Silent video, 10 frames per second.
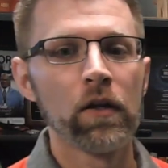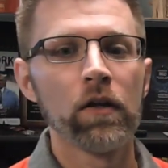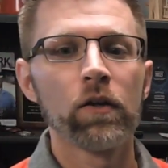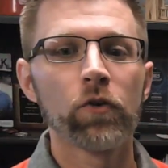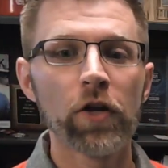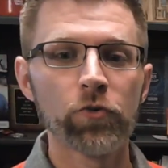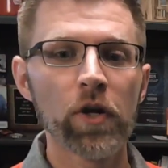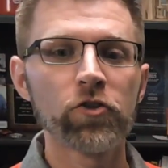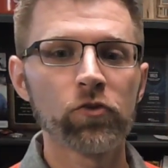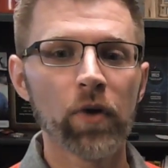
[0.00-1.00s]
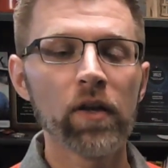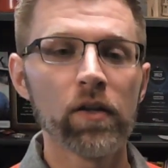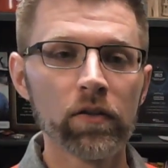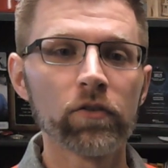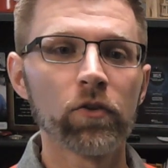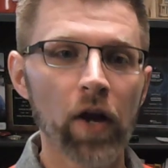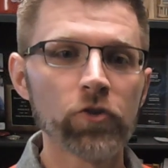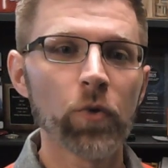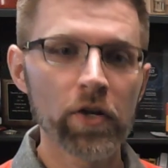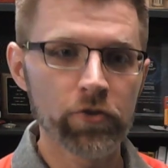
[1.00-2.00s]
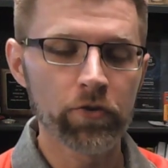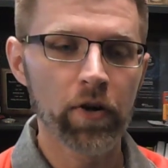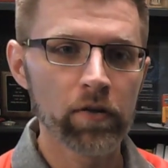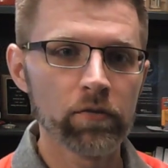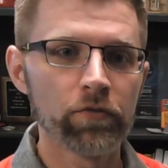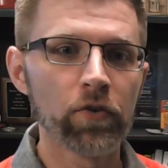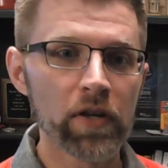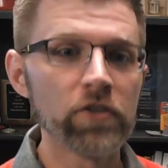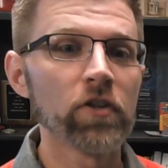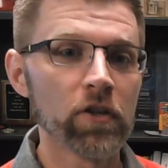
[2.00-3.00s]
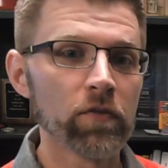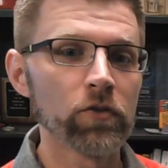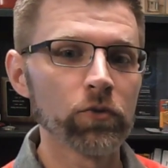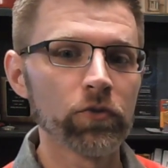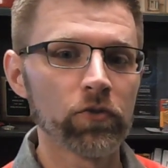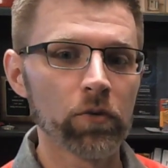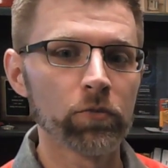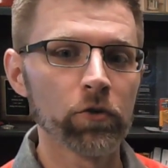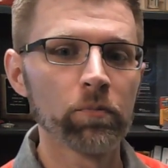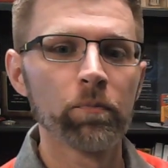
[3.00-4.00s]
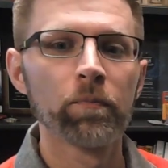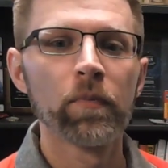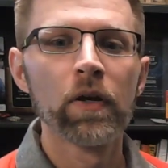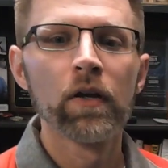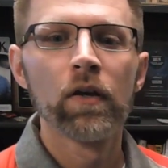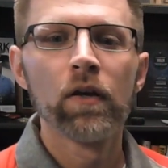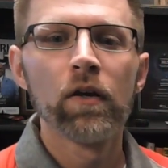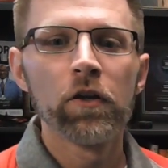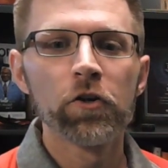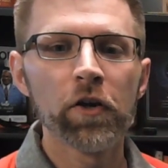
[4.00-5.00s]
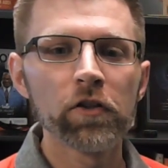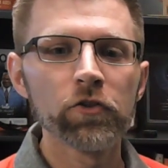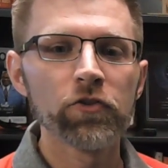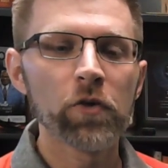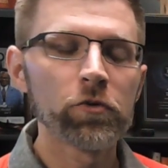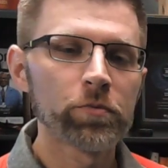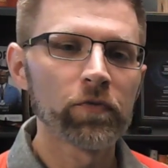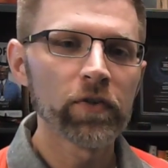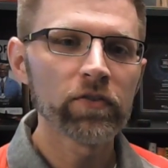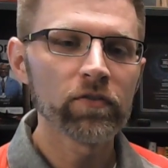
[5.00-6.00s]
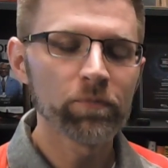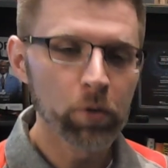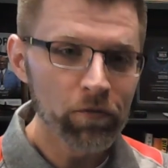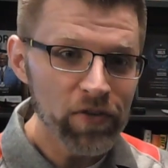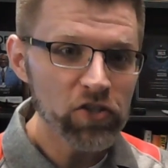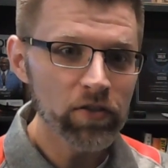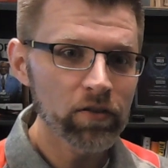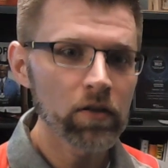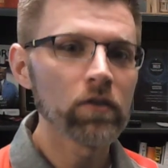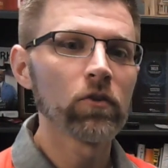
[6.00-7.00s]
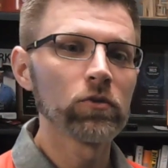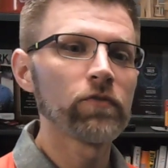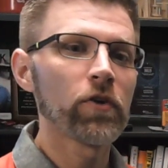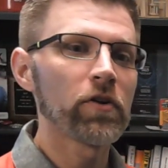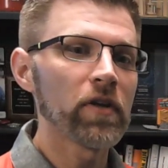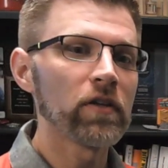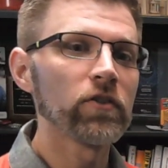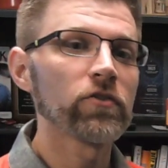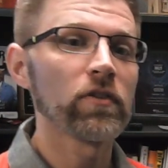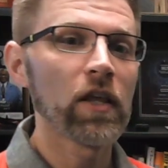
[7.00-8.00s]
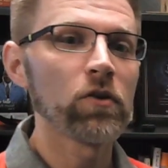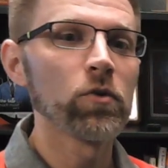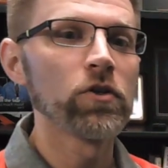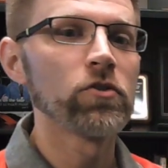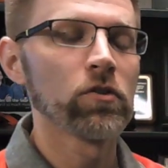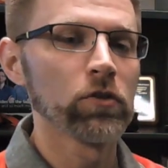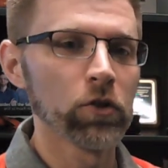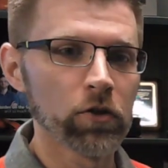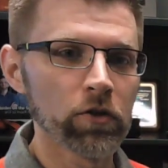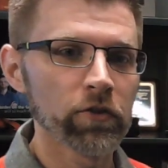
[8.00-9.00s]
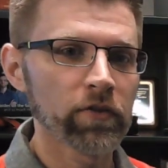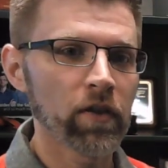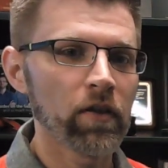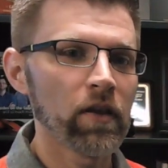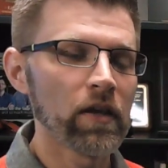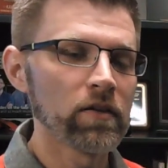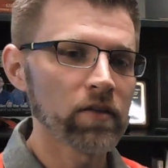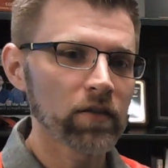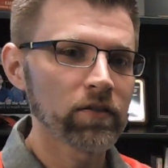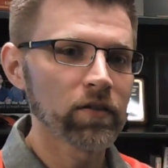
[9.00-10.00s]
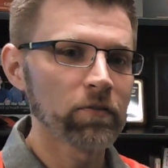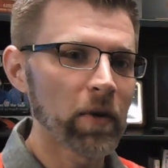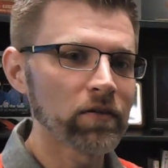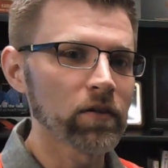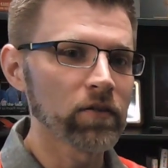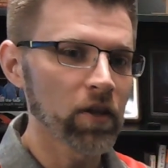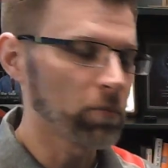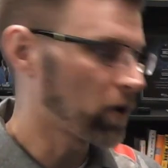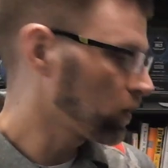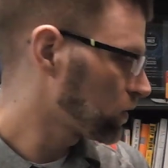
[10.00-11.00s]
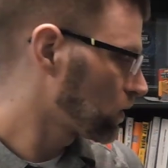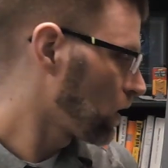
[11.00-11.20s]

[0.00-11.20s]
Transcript: Graduation rate is the graduation rate for each individual subgroup. Your English language proficiency is only for your English language learners. In Texas, that's based on TELPAS.